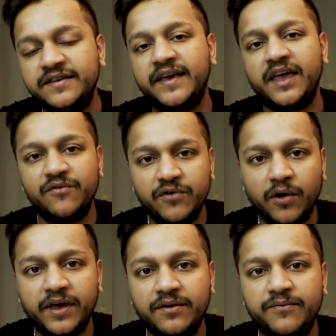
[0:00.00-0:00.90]
taking
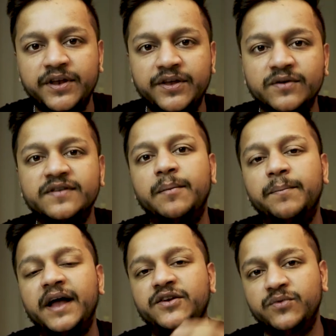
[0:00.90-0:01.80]
vlogging videos
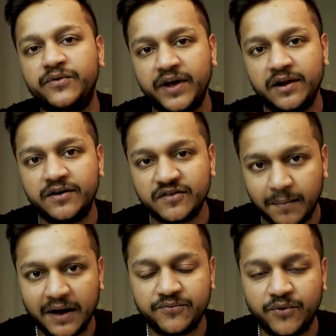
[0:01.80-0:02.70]
compared to a regular
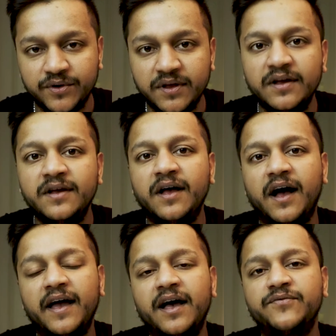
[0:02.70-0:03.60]
smartphone,
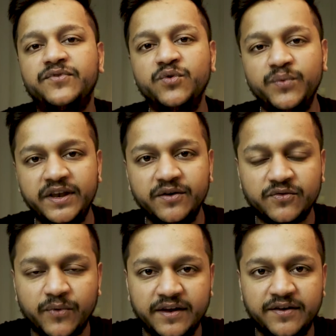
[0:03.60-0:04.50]
I have two
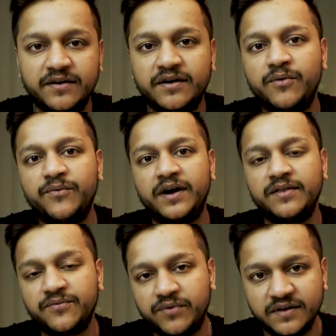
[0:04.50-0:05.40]
videos right here where
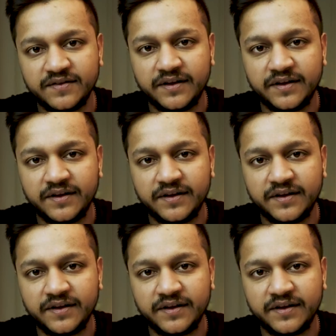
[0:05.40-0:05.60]
the first